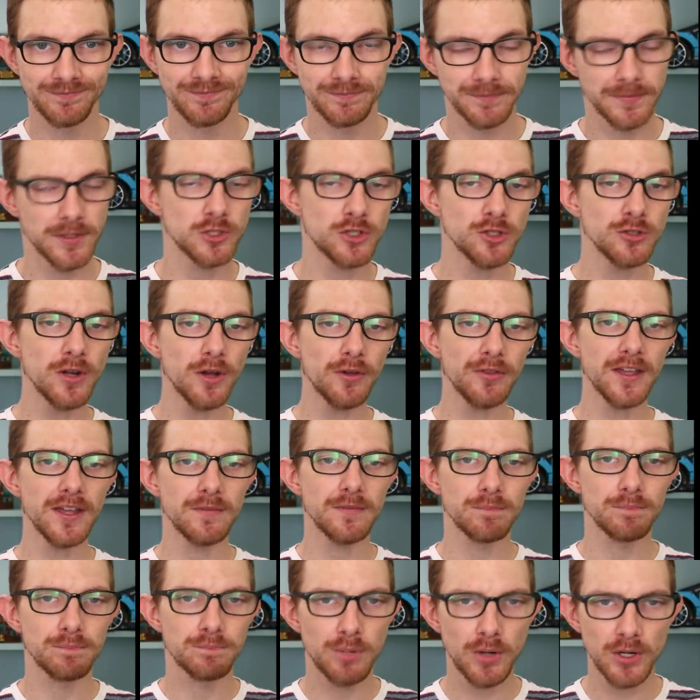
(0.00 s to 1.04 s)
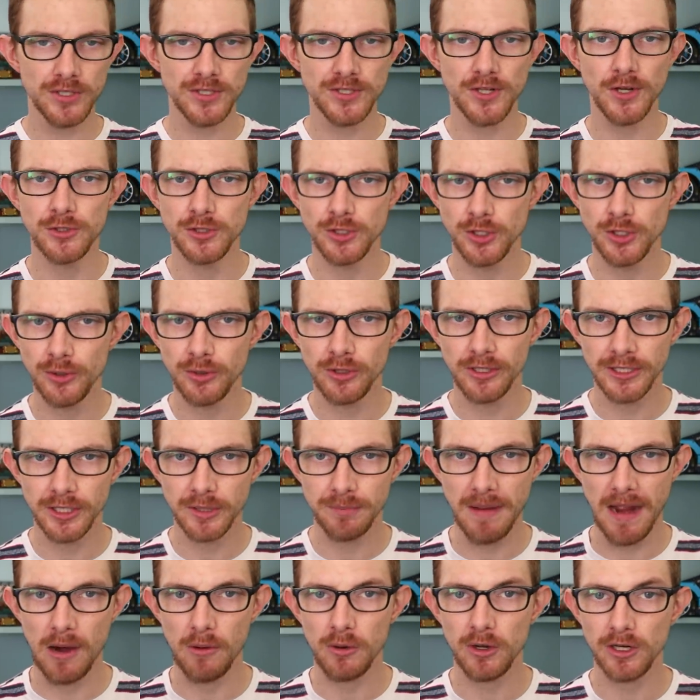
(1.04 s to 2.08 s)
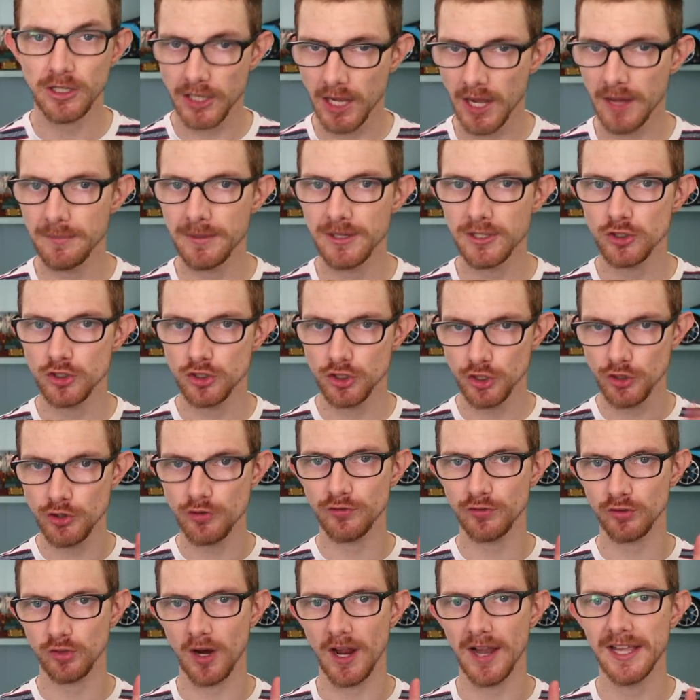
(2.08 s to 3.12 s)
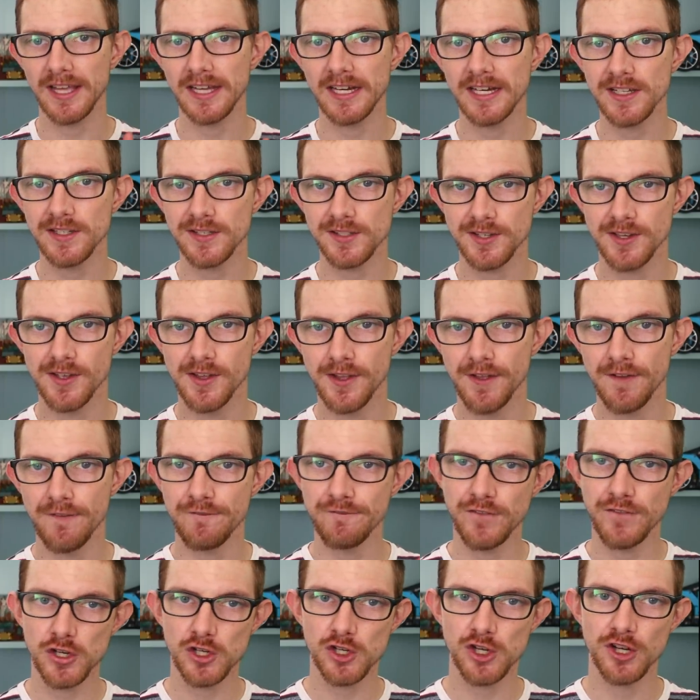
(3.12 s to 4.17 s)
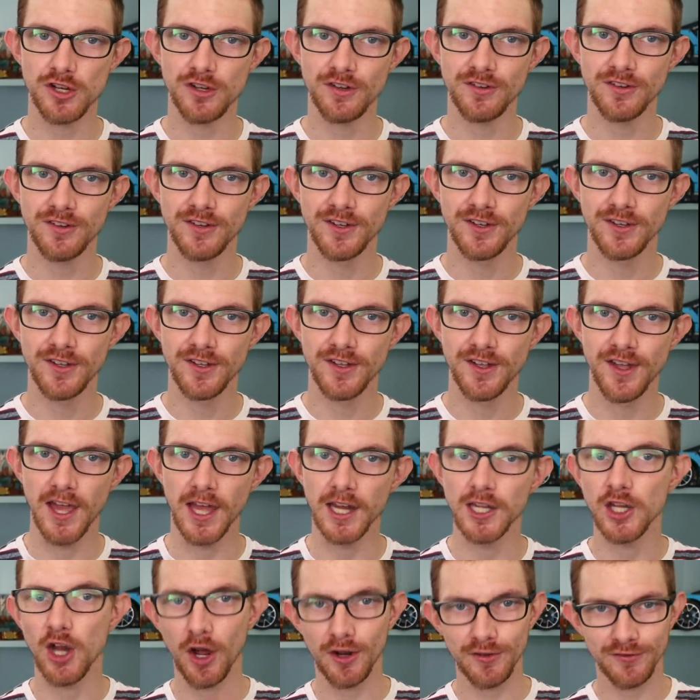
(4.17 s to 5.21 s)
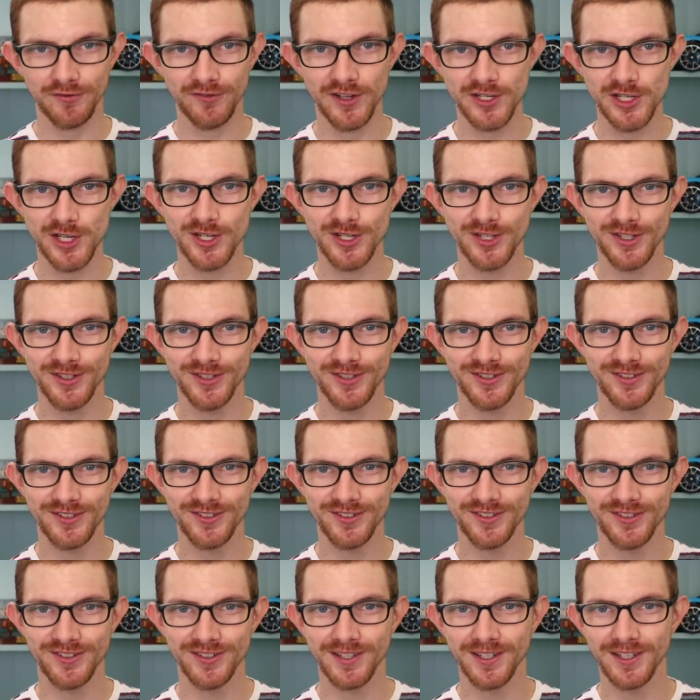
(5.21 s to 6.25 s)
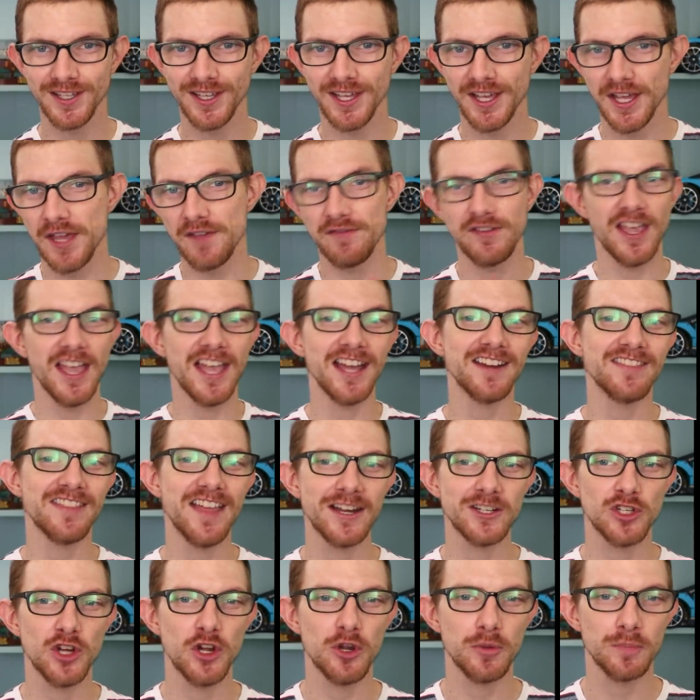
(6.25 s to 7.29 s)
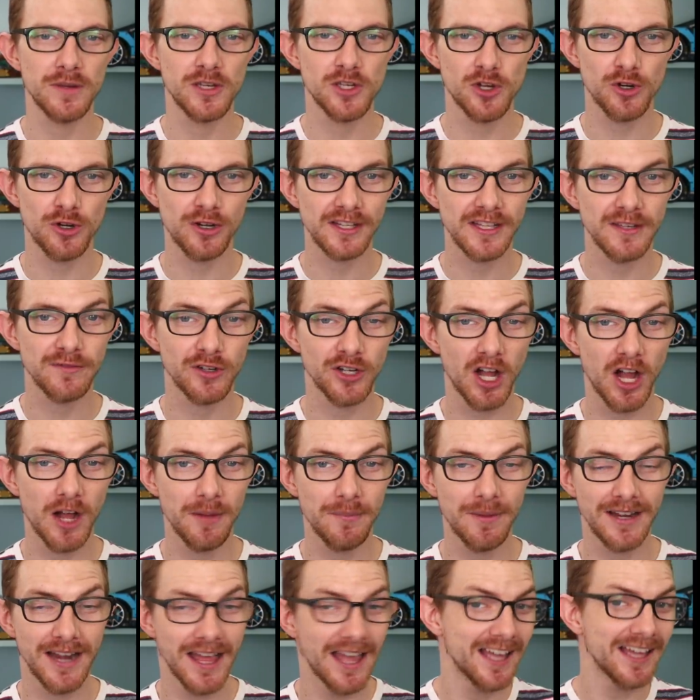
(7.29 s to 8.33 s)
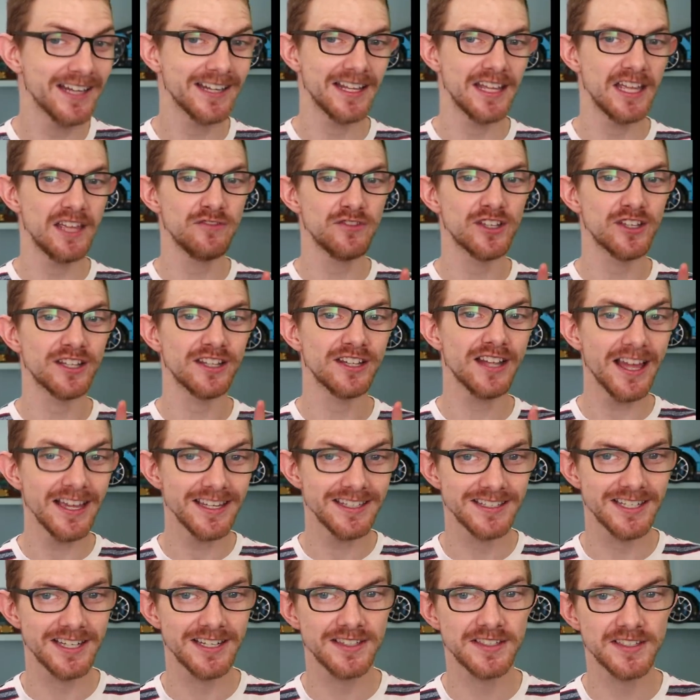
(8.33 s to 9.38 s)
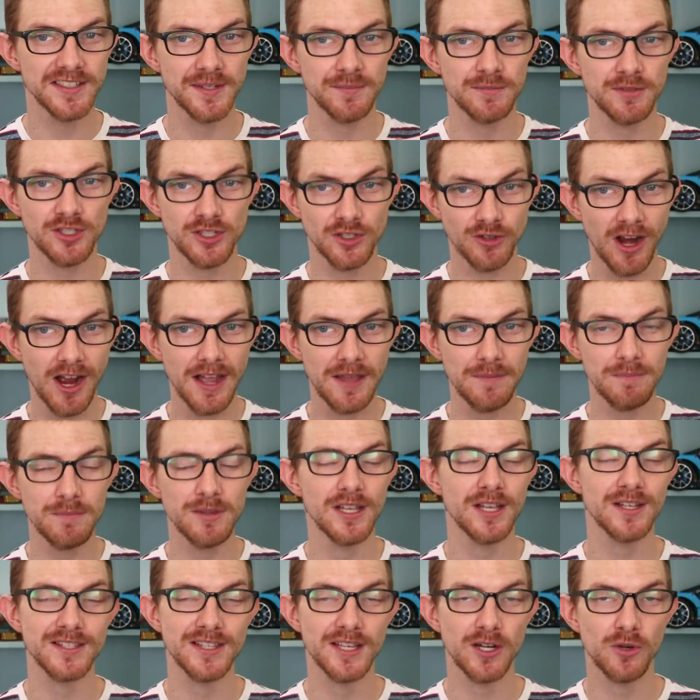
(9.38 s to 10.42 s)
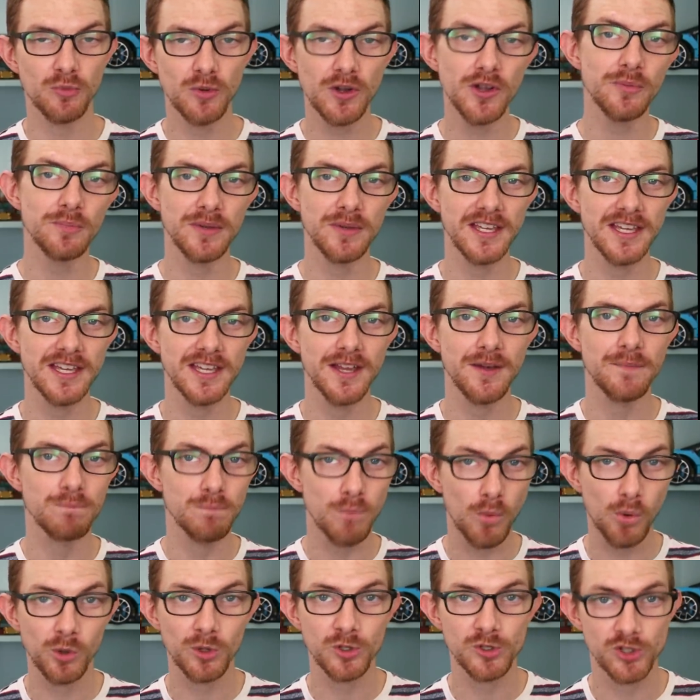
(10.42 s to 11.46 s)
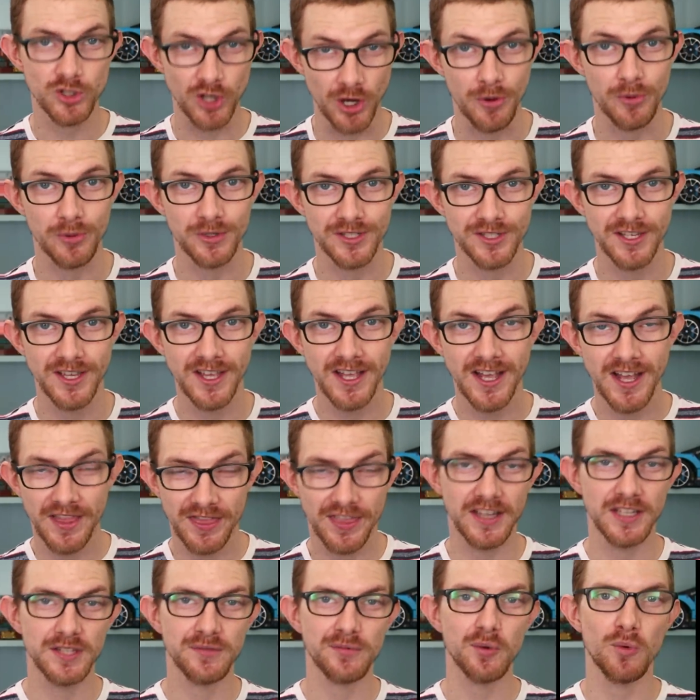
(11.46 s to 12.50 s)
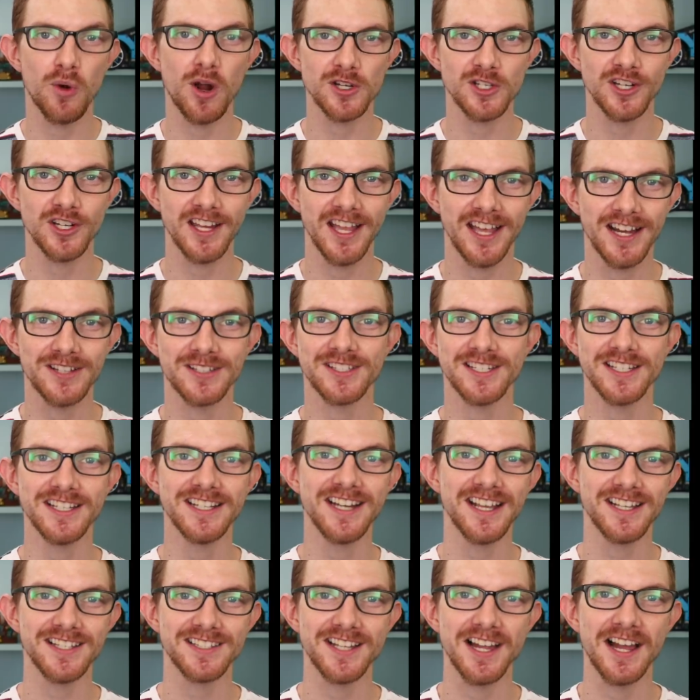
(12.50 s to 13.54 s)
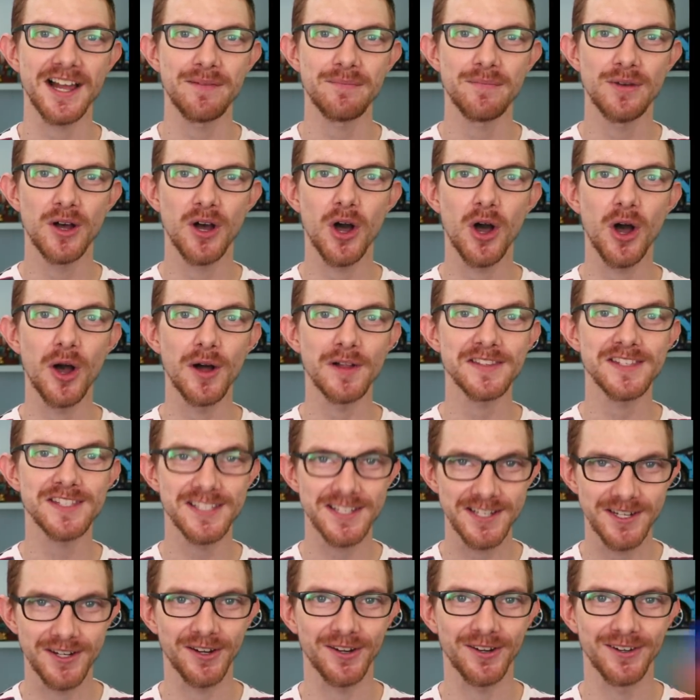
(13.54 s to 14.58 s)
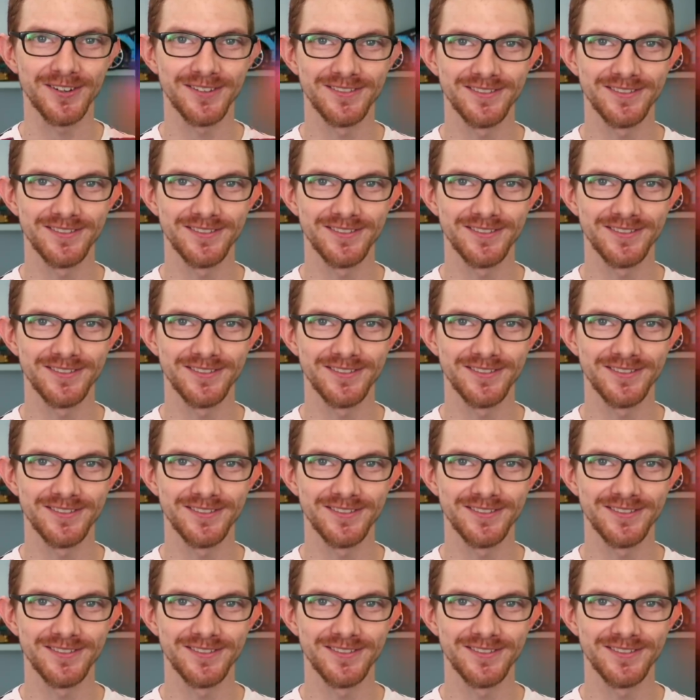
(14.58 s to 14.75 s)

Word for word: Did you know that books on nuclear power come in two varieties, fission and non-fission? If you hated that joke, be sure to leave a comment, and if you liked it, subscribe because there will be more jokes. Thanks for watching, and I'll see you next time on Seeker.